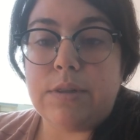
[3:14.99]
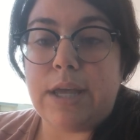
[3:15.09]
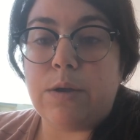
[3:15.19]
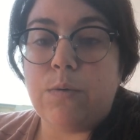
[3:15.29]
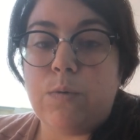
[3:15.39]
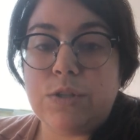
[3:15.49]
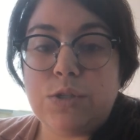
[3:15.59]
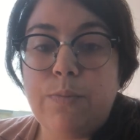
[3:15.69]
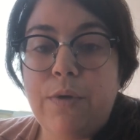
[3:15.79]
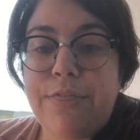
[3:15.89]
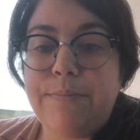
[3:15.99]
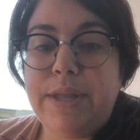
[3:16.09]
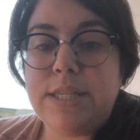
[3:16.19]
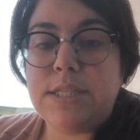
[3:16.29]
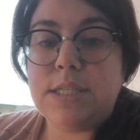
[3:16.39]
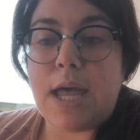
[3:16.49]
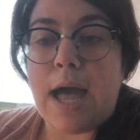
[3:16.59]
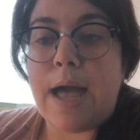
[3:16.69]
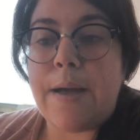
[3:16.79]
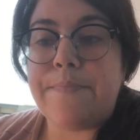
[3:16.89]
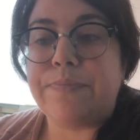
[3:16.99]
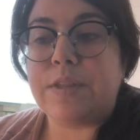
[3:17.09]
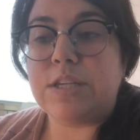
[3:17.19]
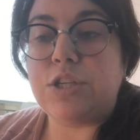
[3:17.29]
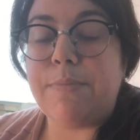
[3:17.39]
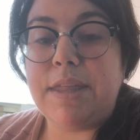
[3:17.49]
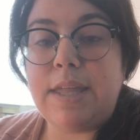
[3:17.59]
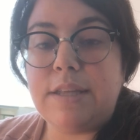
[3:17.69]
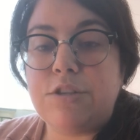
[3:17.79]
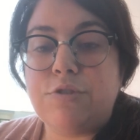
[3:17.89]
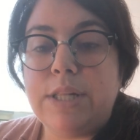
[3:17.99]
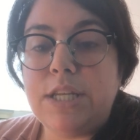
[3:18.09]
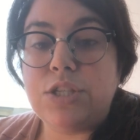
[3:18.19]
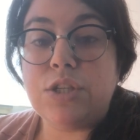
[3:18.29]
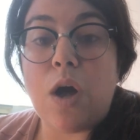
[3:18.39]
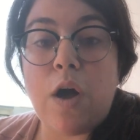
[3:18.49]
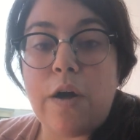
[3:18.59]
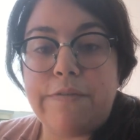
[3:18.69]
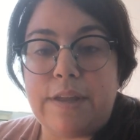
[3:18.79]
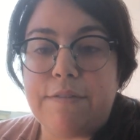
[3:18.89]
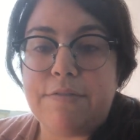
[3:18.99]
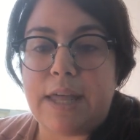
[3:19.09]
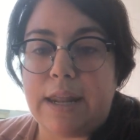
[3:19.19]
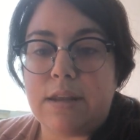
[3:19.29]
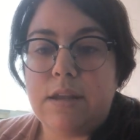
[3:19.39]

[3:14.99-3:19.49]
Like smooth means something that is really soft and flat.